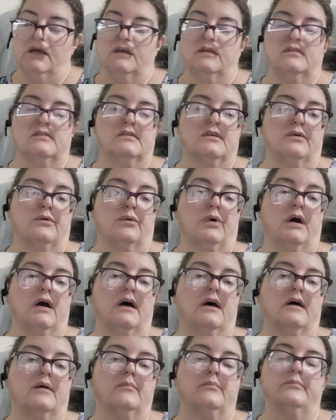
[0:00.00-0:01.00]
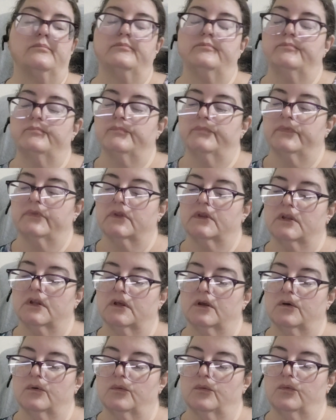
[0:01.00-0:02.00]
So
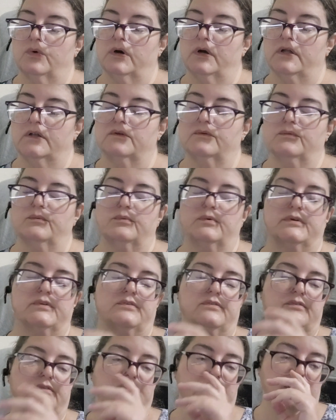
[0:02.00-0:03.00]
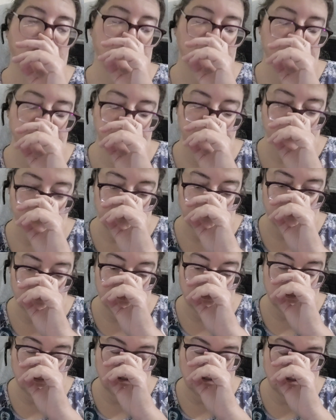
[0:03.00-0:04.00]
what was kind of
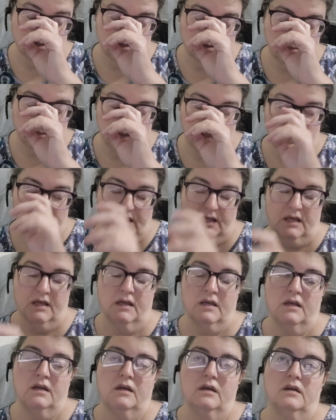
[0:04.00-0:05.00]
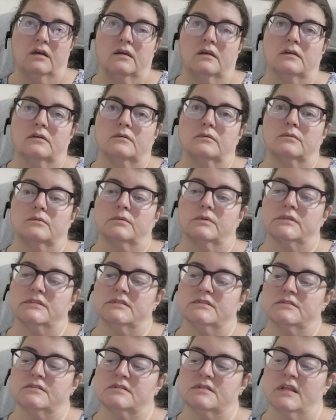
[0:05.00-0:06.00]
fun to me
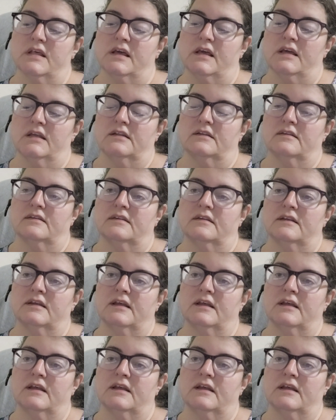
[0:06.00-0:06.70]
was that